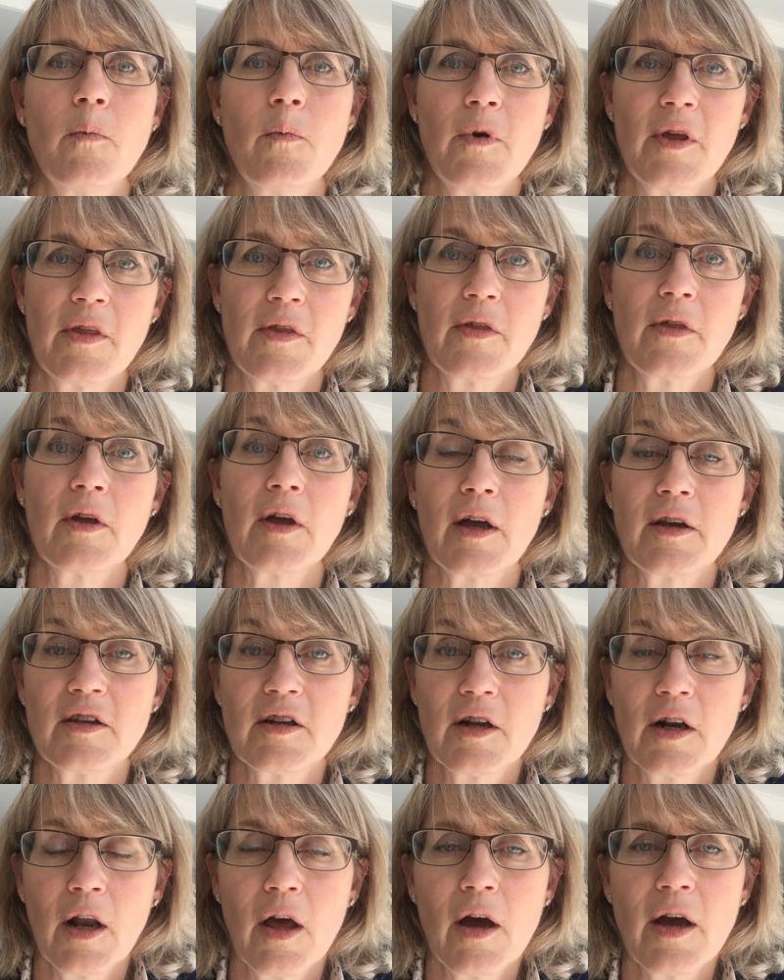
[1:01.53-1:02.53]
with a
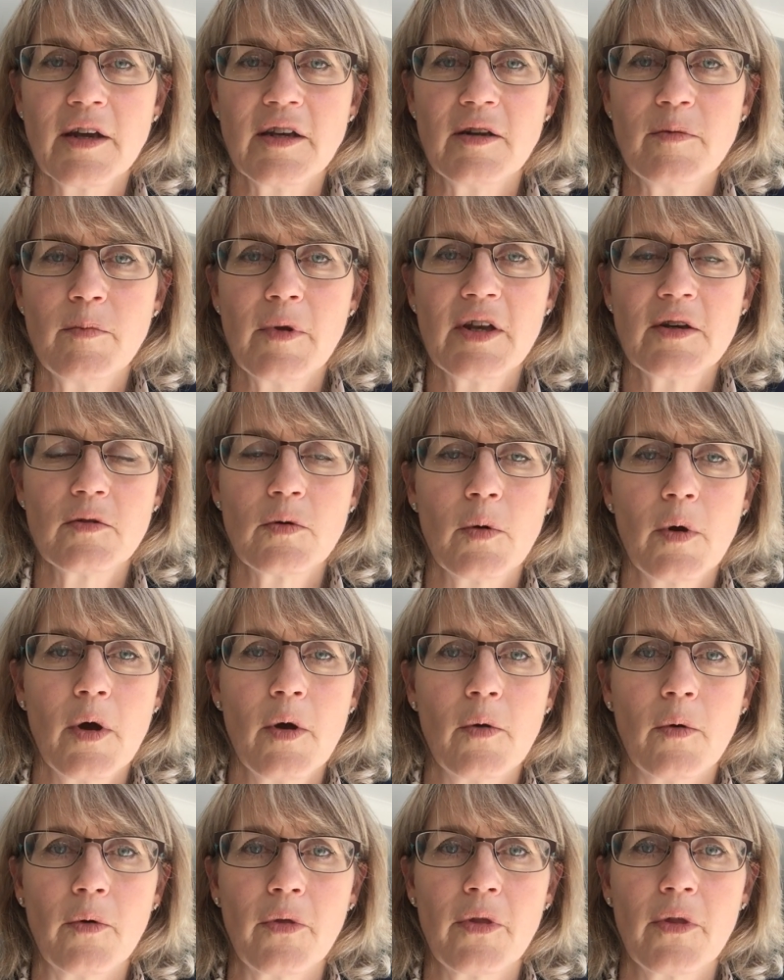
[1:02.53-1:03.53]
decline in mental
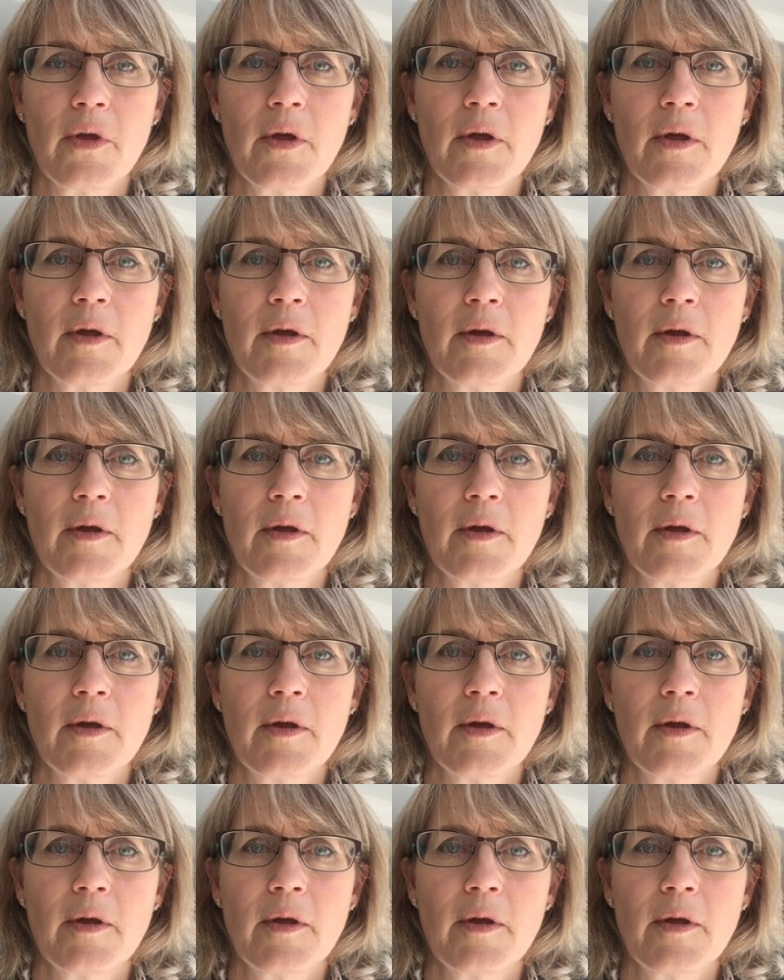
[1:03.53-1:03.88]
health,